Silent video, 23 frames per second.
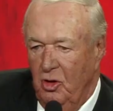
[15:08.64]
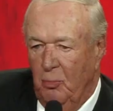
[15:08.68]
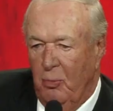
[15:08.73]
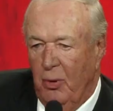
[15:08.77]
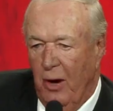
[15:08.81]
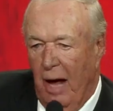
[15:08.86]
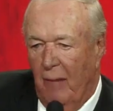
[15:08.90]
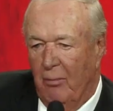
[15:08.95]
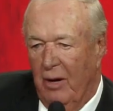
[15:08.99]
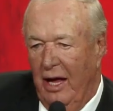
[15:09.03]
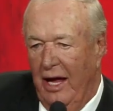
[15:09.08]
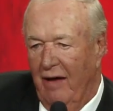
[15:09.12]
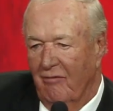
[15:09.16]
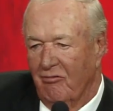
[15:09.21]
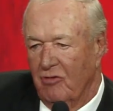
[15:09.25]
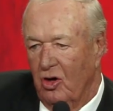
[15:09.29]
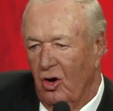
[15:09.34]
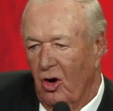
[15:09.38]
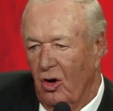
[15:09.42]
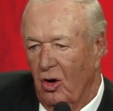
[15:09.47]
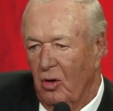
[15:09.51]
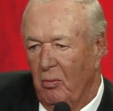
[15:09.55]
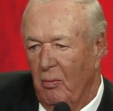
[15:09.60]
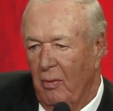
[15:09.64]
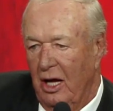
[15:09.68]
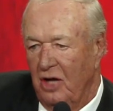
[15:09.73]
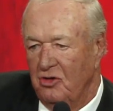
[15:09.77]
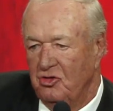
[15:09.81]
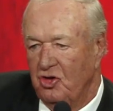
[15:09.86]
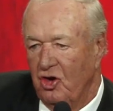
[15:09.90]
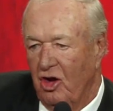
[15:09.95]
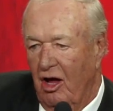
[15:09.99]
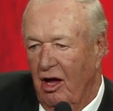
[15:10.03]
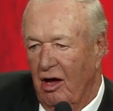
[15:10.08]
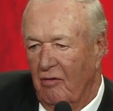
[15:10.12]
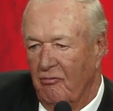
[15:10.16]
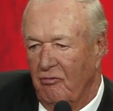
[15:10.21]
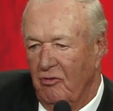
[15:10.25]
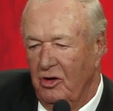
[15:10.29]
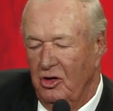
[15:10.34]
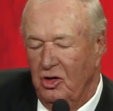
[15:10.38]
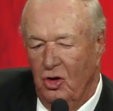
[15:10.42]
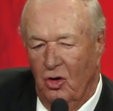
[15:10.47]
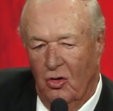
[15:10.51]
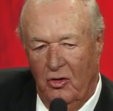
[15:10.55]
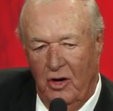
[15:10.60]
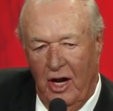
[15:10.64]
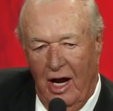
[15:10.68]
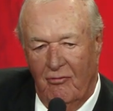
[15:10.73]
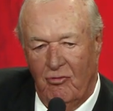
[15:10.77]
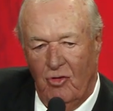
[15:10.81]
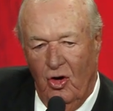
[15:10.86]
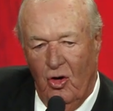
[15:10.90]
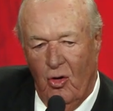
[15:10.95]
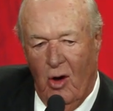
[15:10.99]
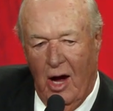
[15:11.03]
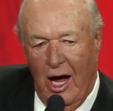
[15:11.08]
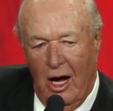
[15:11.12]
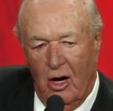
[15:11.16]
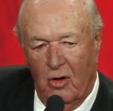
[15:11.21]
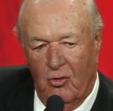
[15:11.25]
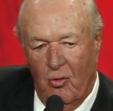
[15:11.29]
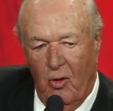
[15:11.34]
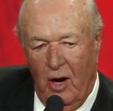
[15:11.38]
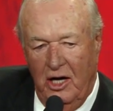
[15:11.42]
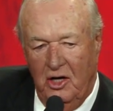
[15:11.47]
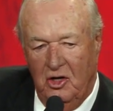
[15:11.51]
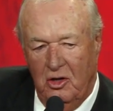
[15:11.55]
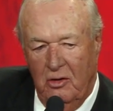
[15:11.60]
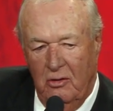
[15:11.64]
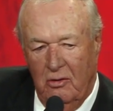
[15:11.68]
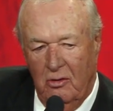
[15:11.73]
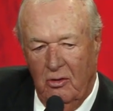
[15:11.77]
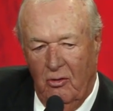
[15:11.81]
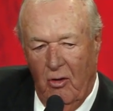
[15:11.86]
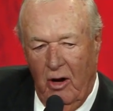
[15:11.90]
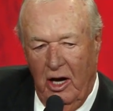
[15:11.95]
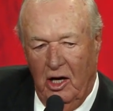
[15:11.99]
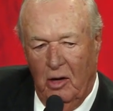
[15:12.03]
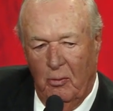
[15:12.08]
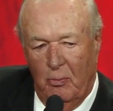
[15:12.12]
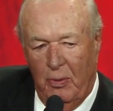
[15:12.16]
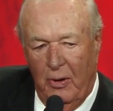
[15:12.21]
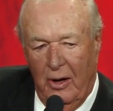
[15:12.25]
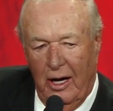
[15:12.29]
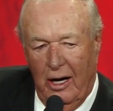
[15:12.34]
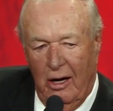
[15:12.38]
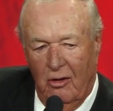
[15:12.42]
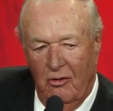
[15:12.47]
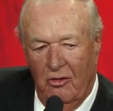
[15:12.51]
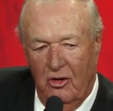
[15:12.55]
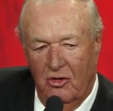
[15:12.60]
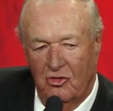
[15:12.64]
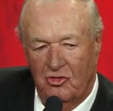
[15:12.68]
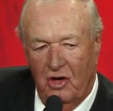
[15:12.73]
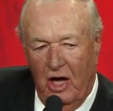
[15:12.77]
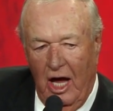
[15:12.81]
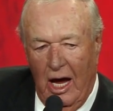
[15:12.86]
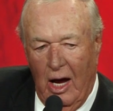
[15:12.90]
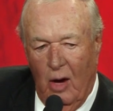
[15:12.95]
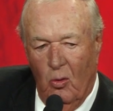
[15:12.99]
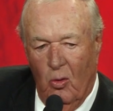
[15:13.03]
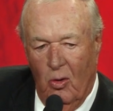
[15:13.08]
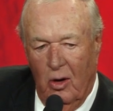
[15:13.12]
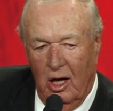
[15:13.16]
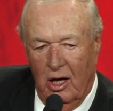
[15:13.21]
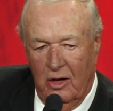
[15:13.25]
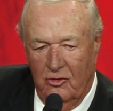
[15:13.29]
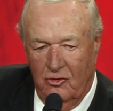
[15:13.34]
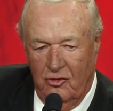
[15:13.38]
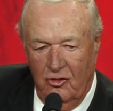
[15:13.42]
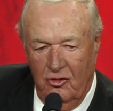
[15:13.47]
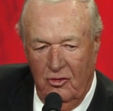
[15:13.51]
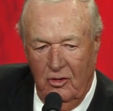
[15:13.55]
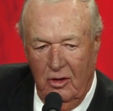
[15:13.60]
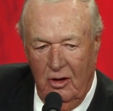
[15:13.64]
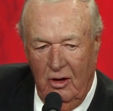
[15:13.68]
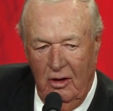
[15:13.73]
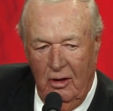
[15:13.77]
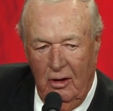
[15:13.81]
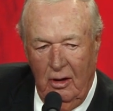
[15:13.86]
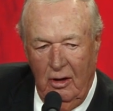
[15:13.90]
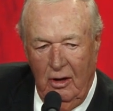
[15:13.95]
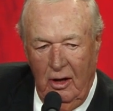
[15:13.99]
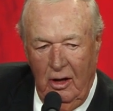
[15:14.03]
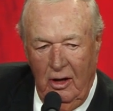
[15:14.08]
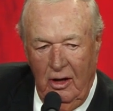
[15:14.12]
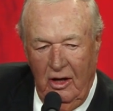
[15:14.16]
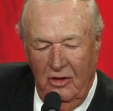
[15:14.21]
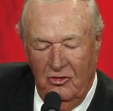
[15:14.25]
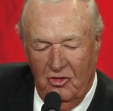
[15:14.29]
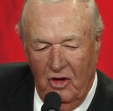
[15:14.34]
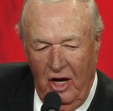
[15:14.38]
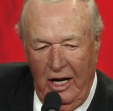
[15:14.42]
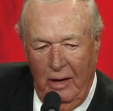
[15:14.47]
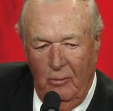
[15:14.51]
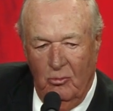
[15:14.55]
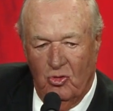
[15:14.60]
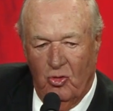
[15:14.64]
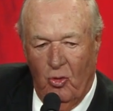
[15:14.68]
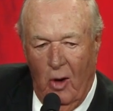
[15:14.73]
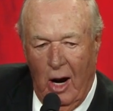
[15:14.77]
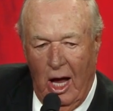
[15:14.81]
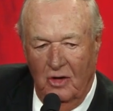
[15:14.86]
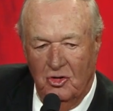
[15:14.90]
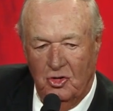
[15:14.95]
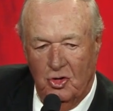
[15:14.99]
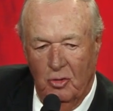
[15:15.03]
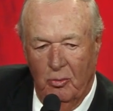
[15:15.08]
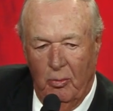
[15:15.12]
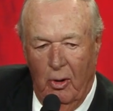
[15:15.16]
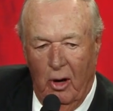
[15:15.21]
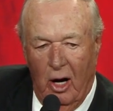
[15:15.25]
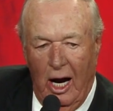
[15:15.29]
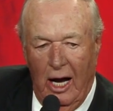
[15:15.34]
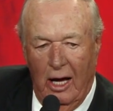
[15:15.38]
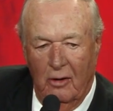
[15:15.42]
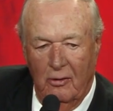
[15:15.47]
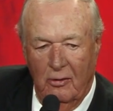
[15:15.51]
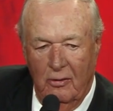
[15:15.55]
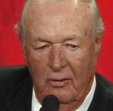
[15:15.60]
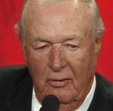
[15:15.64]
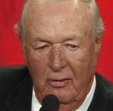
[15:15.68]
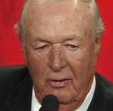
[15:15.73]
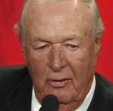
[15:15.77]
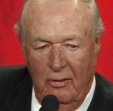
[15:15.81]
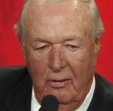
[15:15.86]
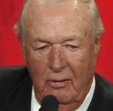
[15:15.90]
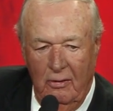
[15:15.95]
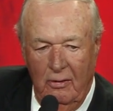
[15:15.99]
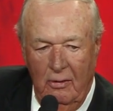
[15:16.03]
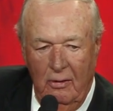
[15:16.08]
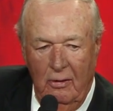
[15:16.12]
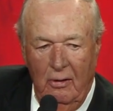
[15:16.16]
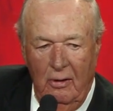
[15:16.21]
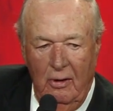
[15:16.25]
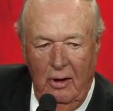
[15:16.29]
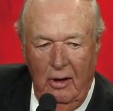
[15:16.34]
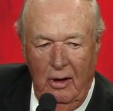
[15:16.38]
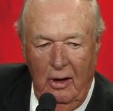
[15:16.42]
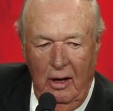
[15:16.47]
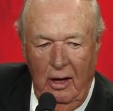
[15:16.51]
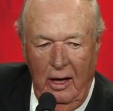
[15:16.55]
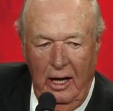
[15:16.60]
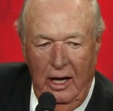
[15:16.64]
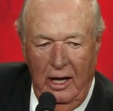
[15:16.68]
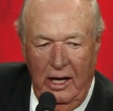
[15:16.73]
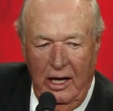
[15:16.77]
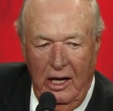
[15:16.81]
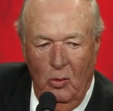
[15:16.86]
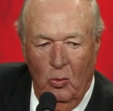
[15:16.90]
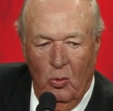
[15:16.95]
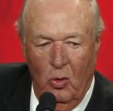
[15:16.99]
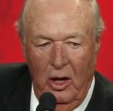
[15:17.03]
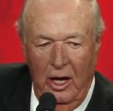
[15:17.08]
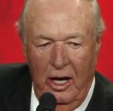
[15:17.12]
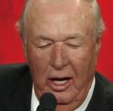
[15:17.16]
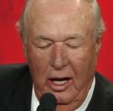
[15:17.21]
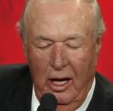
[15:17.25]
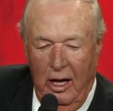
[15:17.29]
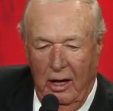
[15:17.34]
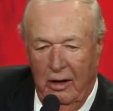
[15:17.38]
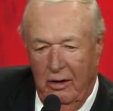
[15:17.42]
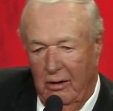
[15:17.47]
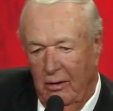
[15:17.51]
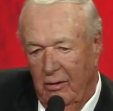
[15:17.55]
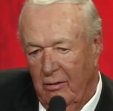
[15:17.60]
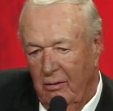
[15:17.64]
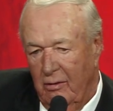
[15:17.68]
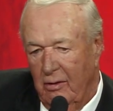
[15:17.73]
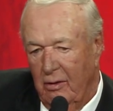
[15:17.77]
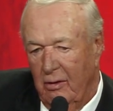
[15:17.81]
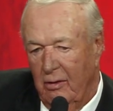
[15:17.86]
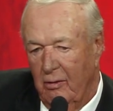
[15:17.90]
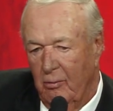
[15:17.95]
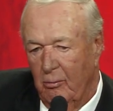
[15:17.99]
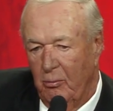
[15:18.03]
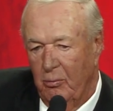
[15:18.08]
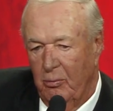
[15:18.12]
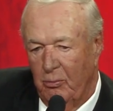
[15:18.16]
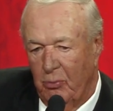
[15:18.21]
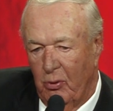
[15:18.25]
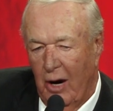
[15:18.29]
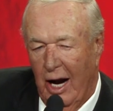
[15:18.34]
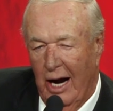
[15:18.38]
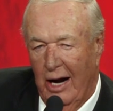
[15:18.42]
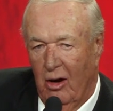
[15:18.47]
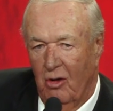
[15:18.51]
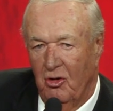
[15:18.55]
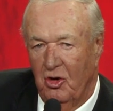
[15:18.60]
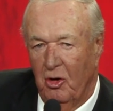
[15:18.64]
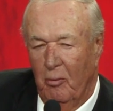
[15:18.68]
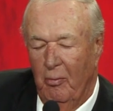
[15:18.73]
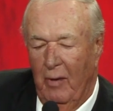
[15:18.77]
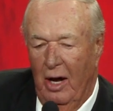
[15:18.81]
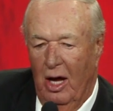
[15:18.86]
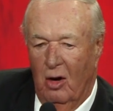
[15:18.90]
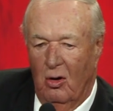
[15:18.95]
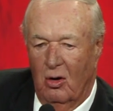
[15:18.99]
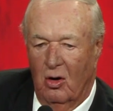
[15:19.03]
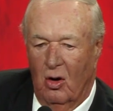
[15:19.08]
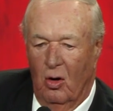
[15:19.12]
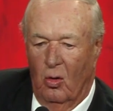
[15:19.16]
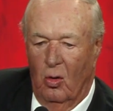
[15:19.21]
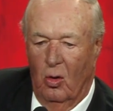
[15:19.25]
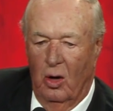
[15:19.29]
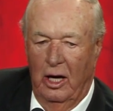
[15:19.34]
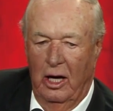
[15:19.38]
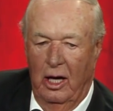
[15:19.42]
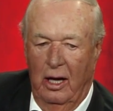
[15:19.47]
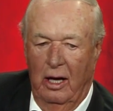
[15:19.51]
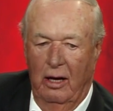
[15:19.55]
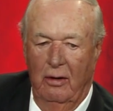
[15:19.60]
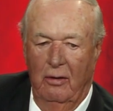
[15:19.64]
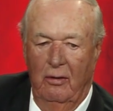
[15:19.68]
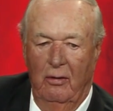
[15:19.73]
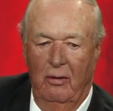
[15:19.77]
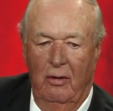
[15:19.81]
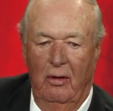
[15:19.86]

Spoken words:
probably haven't heard much of, and you'll never know how great a player this guy was. His name's Roger Brown, and he went in prior to Mel going in.